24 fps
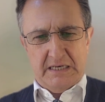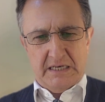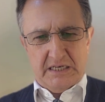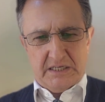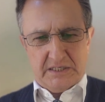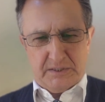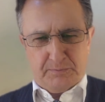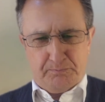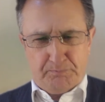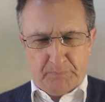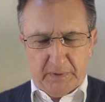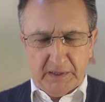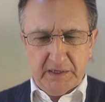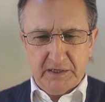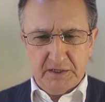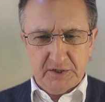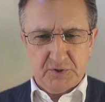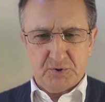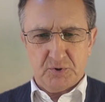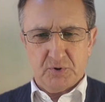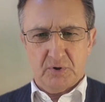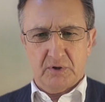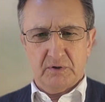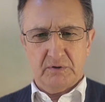
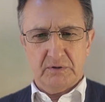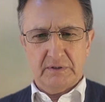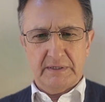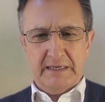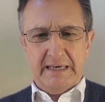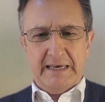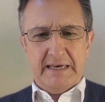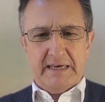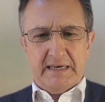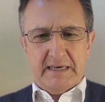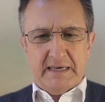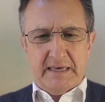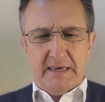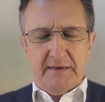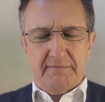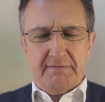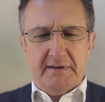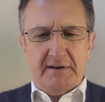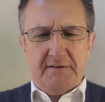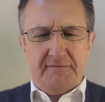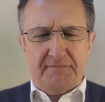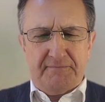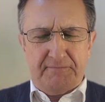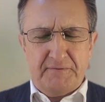spiritual,
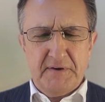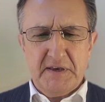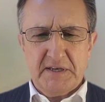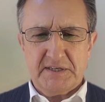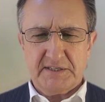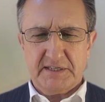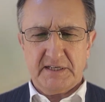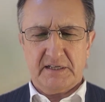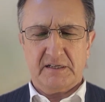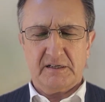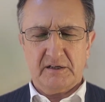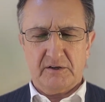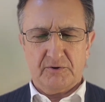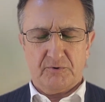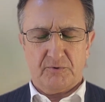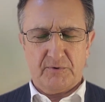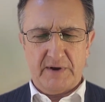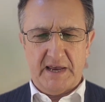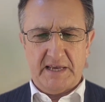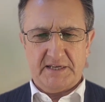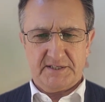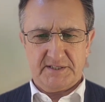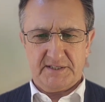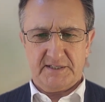even physical
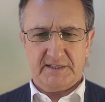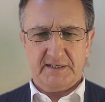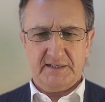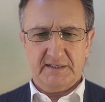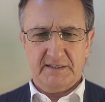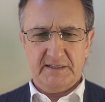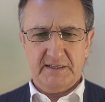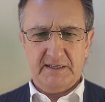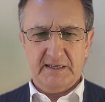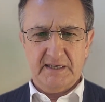rest.